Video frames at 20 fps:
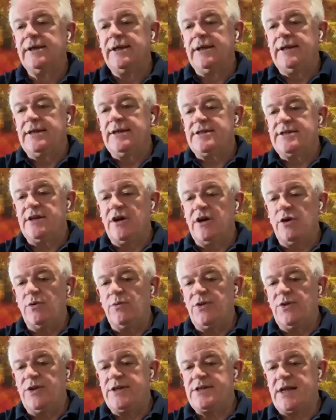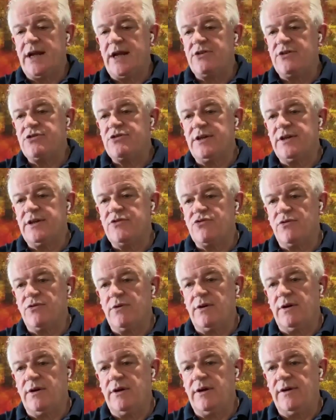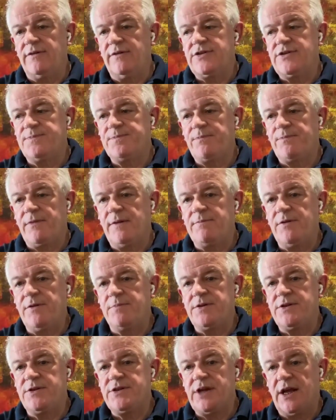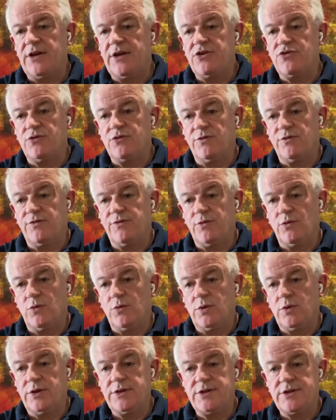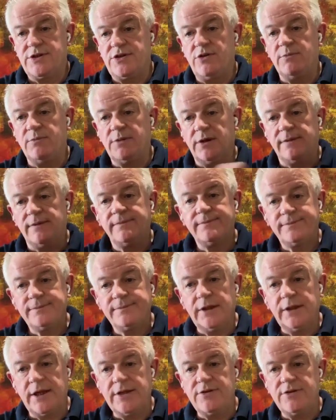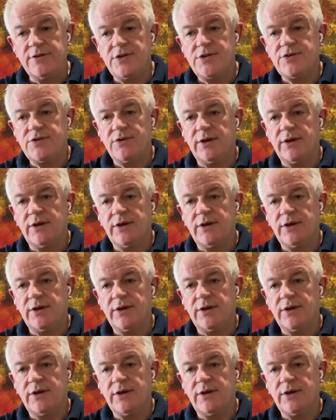So this actually drives the potential for consumer industry.